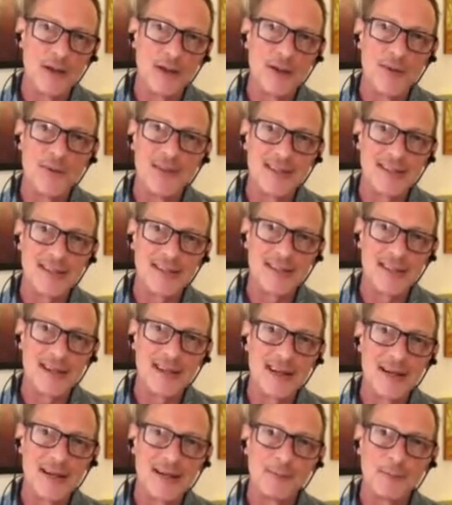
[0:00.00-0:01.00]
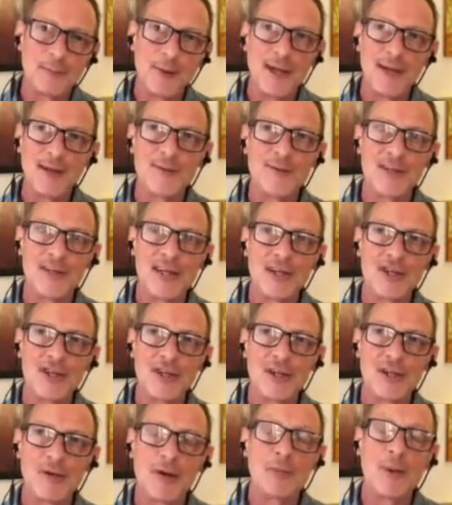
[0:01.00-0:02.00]
You know, this is a radio
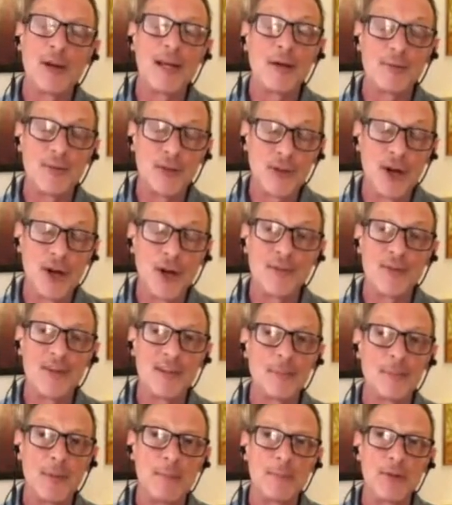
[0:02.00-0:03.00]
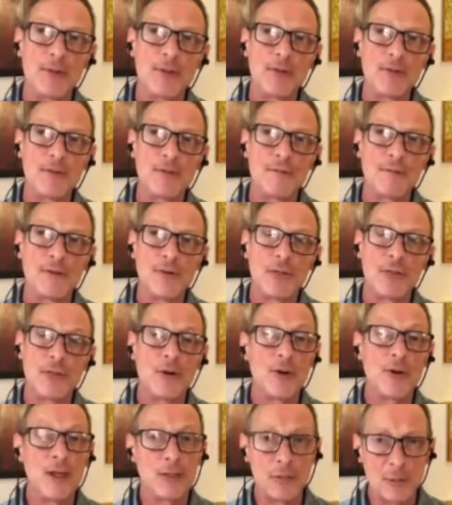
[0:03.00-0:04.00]
station or radio show that's been produced for
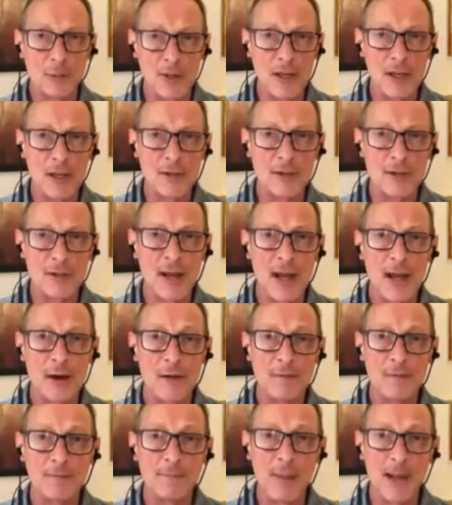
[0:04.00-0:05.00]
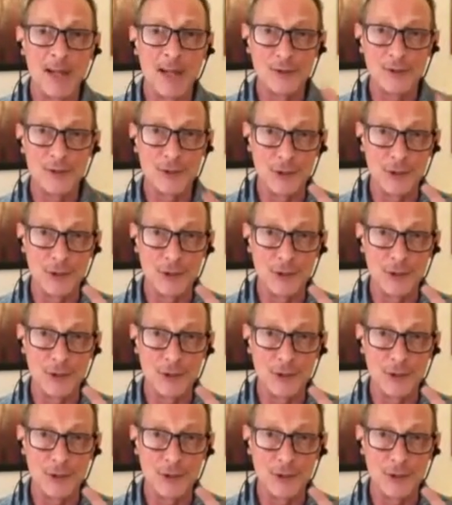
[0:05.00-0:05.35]
33 years now by